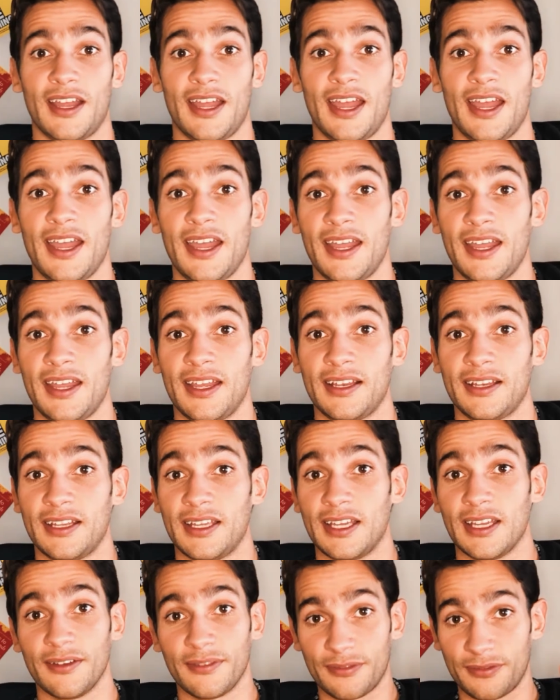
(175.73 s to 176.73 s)
And
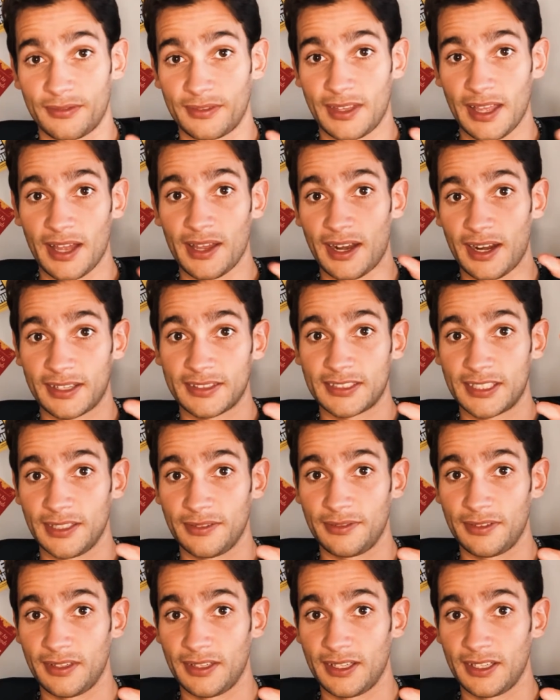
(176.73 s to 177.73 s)
if that
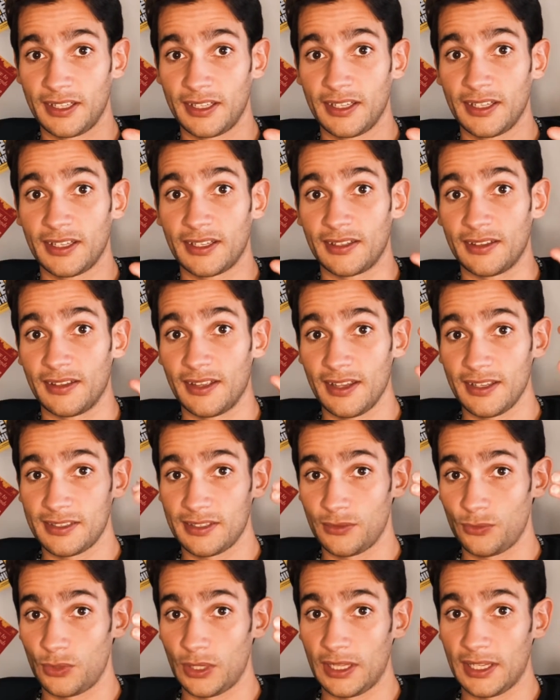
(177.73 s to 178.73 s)
activity
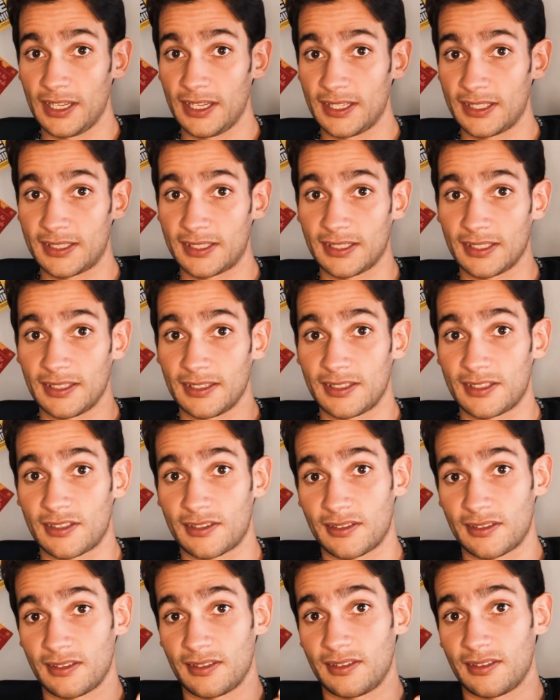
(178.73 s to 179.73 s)
doesn't release
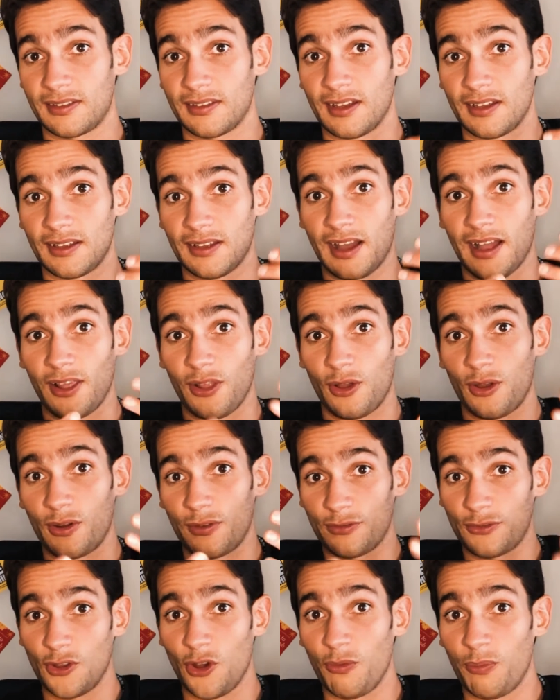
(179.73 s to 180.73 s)
a lot
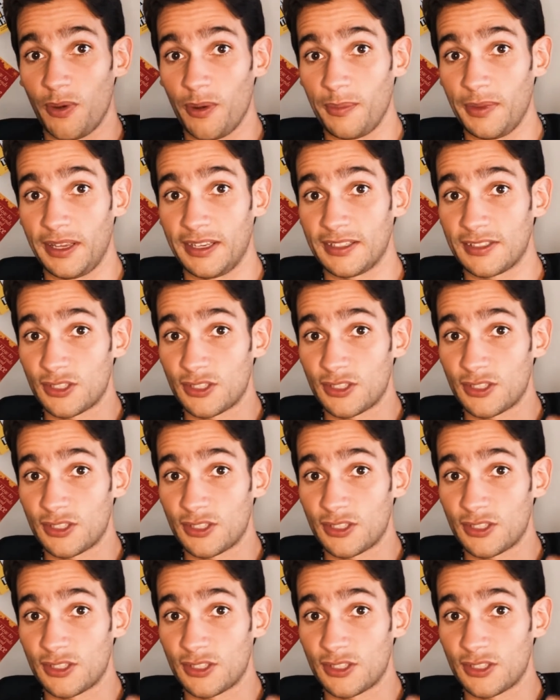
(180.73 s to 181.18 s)
of dopamine